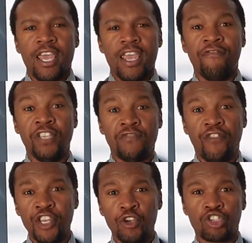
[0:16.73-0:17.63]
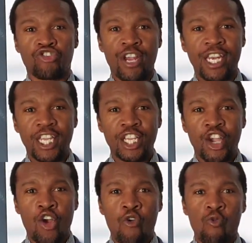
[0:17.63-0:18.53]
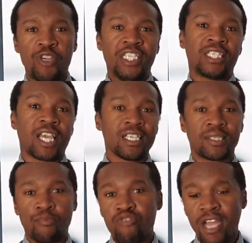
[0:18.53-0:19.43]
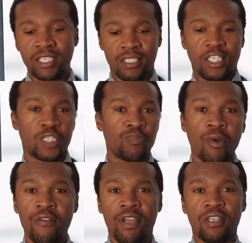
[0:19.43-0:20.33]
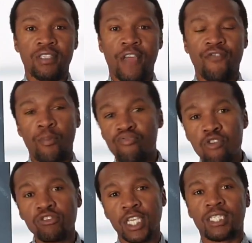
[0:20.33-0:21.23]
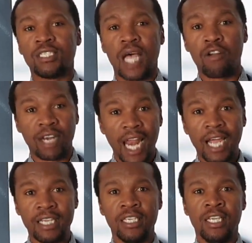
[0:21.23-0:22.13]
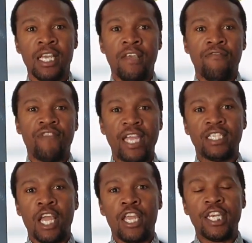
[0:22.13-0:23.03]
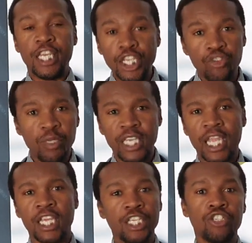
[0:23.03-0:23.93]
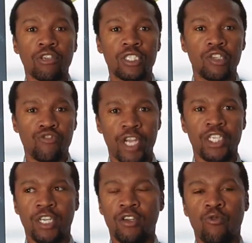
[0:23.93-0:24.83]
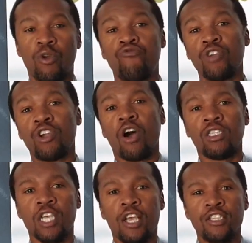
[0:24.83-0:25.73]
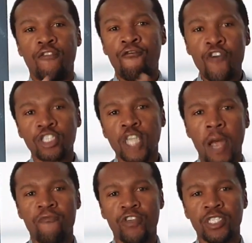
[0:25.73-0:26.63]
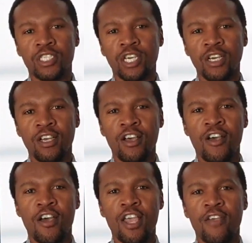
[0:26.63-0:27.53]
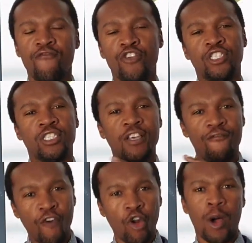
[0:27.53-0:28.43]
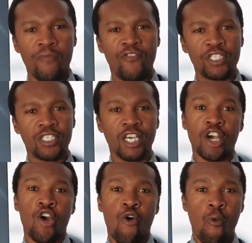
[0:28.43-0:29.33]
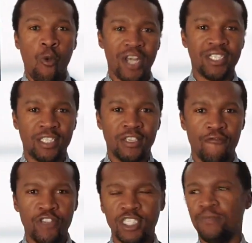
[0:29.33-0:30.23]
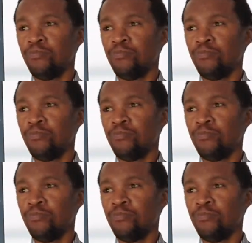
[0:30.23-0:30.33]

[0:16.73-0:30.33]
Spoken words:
In this video training, we discuss the practice experience and the processes outlined that need to be taken into consideration with regards the first-time visitor versus the follow-up visitor. What is the difference?